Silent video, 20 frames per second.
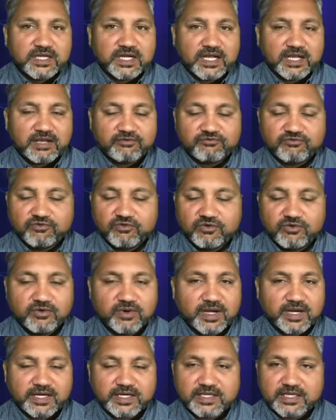I have no
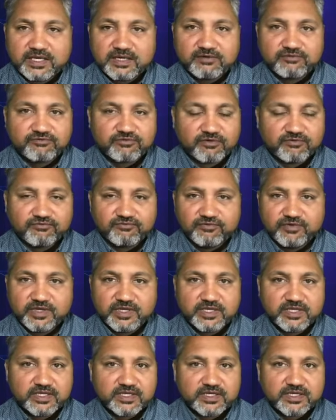idea from
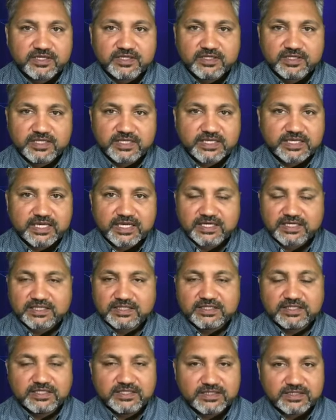where they get
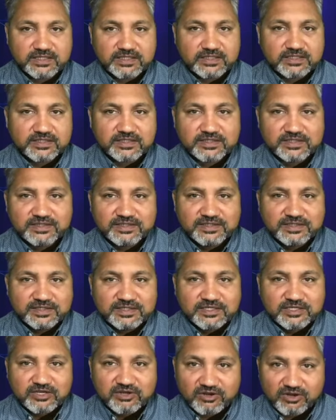their
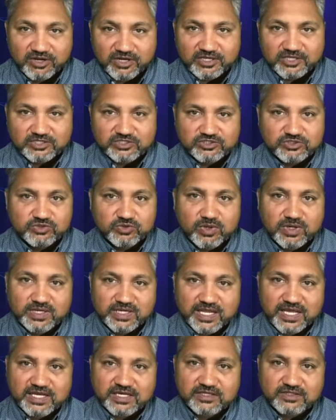courage to
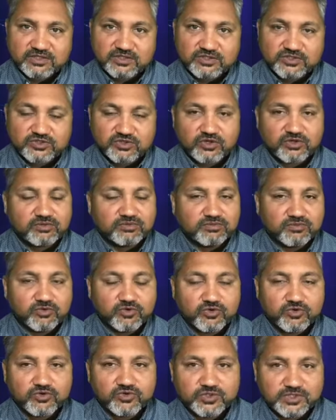attack others on
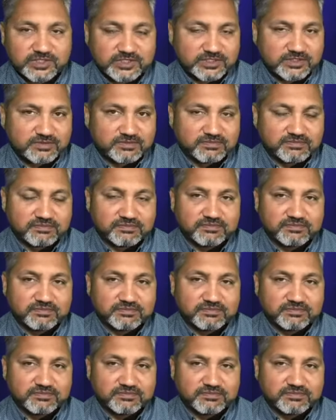monotheism.